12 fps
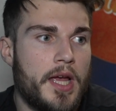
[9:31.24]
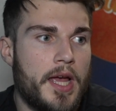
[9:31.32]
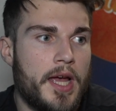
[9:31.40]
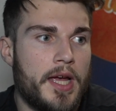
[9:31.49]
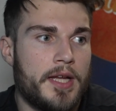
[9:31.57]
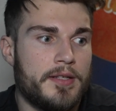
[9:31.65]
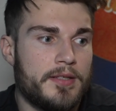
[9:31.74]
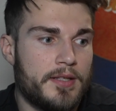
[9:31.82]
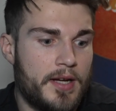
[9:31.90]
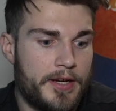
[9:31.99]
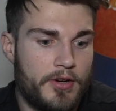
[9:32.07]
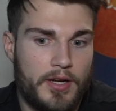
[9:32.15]
And
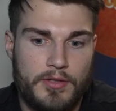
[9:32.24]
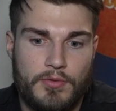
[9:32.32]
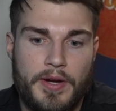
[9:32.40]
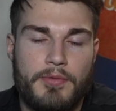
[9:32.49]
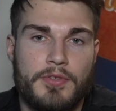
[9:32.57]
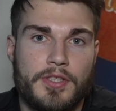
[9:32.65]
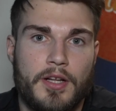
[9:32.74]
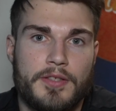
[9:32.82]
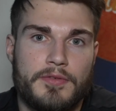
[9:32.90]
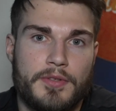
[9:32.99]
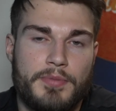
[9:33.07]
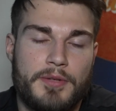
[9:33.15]
I got great
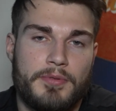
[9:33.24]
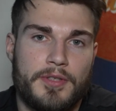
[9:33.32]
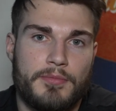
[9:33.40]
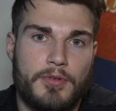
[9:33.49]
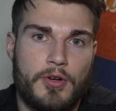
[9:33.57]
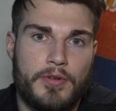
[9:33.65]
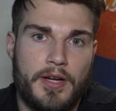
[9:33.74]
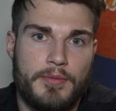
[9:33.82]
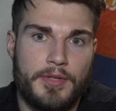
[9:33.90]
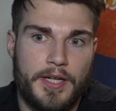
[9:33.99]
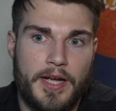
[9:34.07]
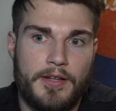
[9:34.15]
results for the people in the
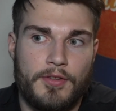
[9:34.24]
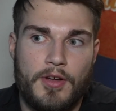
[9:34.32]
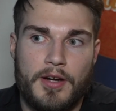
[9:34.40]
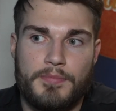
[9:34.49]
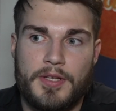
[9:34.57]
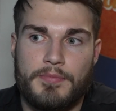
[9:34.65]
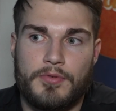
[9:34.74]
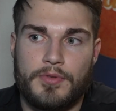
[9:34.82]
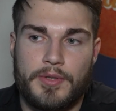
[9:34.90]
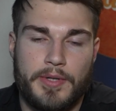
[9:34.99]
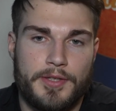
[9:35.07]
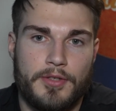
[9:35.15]
program. Like, I had a lot of people
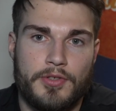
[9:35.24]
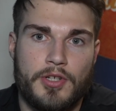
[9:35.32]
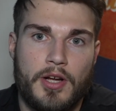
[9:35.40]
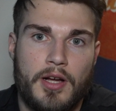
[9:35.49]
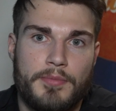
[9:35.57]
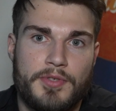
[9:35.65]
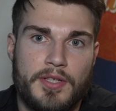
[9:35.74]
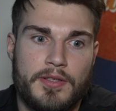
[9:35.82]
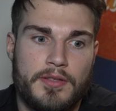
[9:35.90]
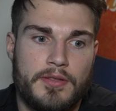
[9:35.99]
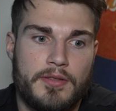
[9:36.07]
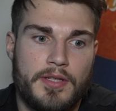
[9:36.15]
who quit their jobs
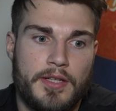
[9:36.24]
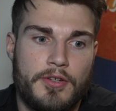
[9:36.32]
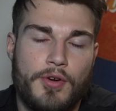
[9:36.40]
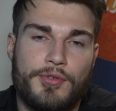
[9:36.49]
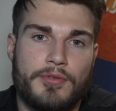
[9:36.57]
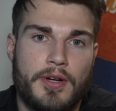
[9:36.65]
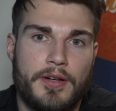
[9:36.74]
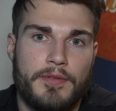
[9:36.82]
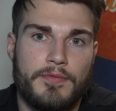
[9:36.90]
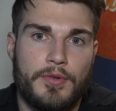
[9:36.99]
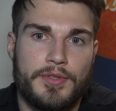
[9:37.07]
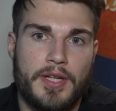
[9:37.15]
and did
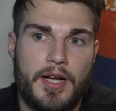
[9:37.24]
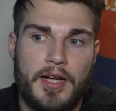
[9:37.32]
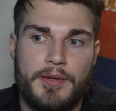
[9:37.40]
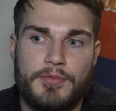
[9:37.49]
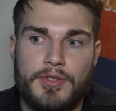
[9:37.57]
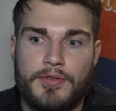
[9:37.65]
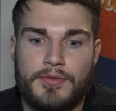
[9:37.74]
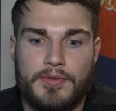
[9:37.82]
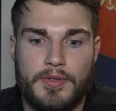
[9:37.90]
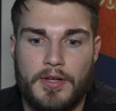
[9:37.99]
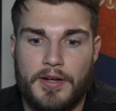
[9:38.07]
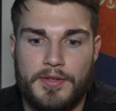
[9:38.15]
ghostwriting full time. You know,
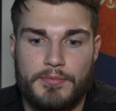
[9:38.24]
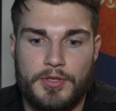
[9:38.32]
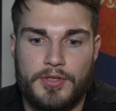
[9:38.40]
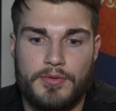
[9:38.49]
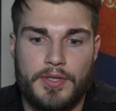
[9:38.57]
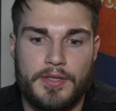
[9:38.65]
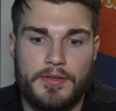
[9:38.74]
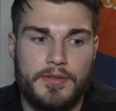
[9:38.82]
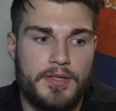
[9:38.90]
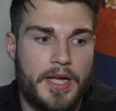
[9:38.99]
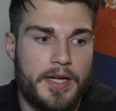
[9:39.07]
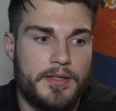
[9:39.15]
a lot of them are doing
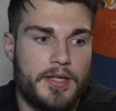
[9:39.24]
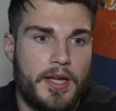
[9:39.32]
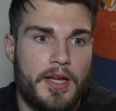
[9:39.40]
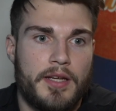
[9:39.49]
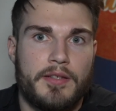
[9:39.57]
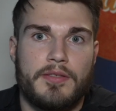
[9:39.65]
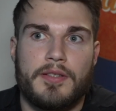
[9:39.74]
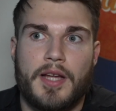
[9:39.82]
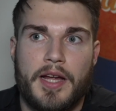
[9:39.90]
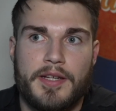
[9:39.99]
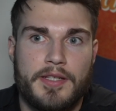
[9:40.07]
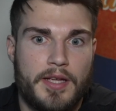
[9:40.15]
10K,
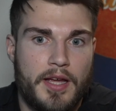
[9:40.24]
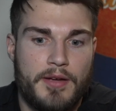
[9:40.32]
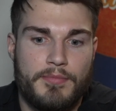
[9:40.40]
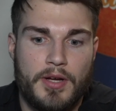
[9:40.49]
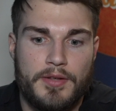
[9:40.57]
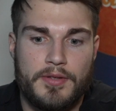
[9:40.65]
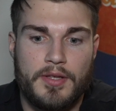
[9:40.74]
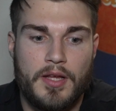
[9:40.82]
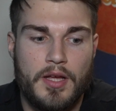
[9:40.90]
90K a month.